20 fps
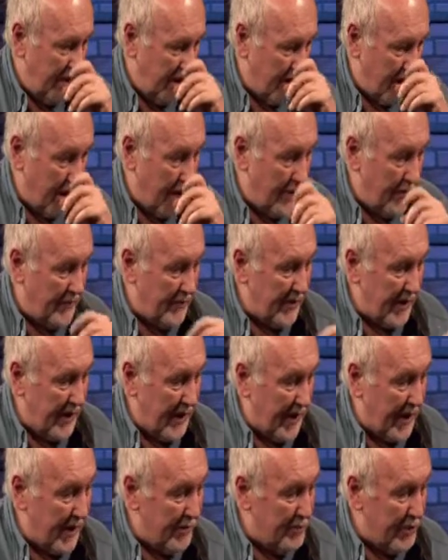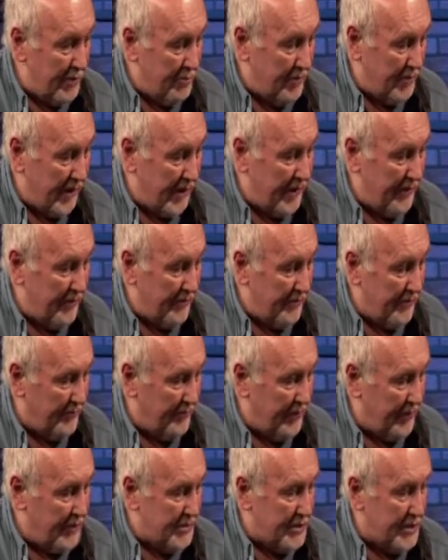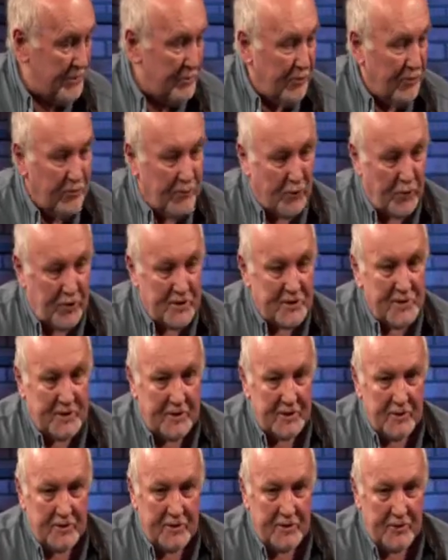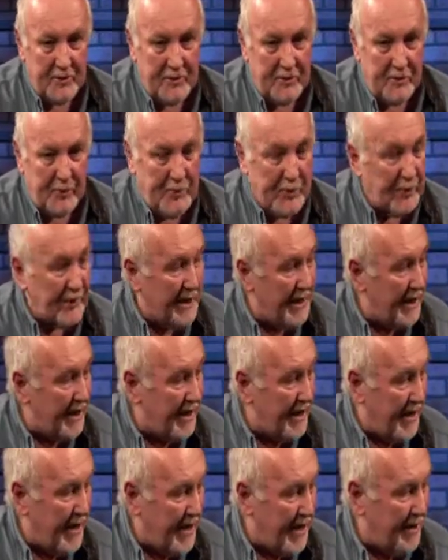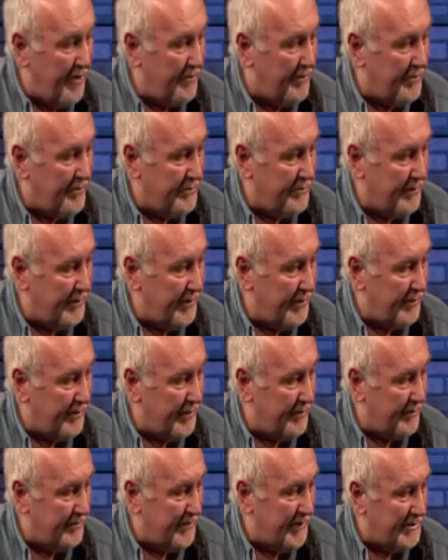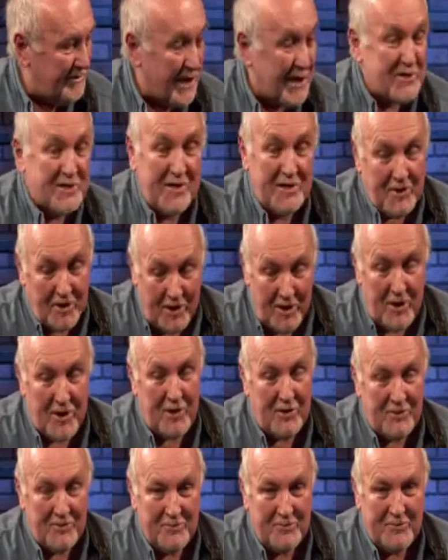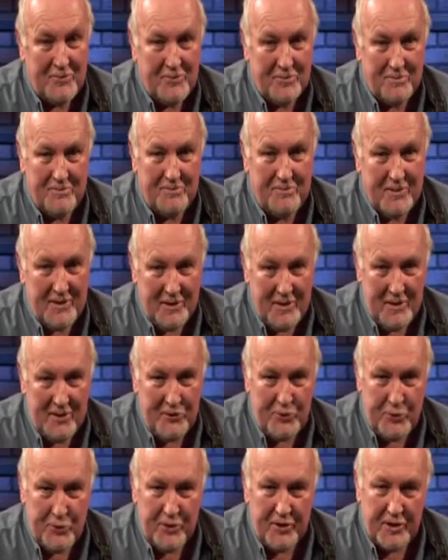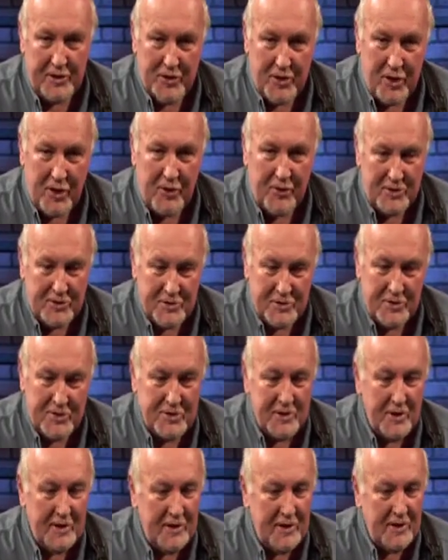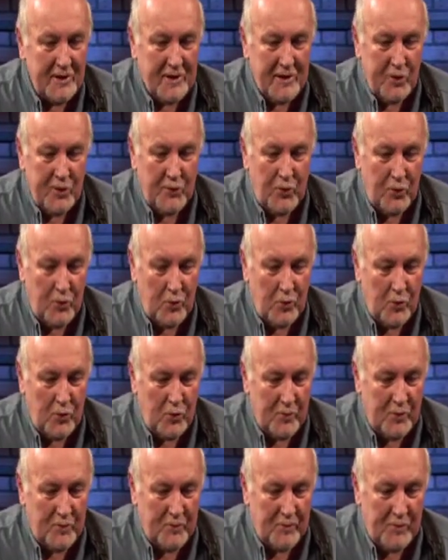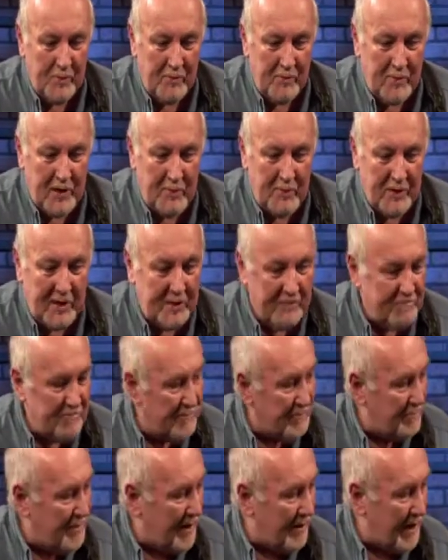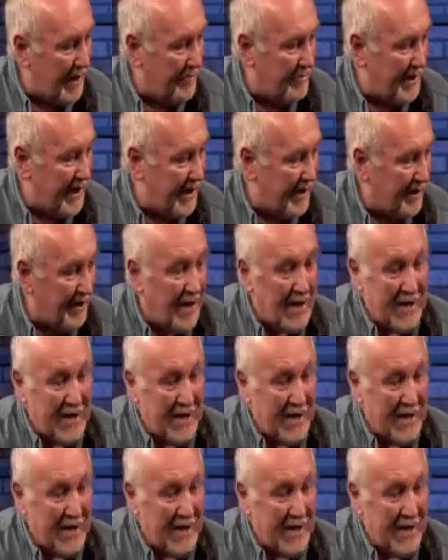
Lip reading: And I'm going to play very simple voicings. You can't have, it's actually hard for 2 guitarists who maybe haven't had a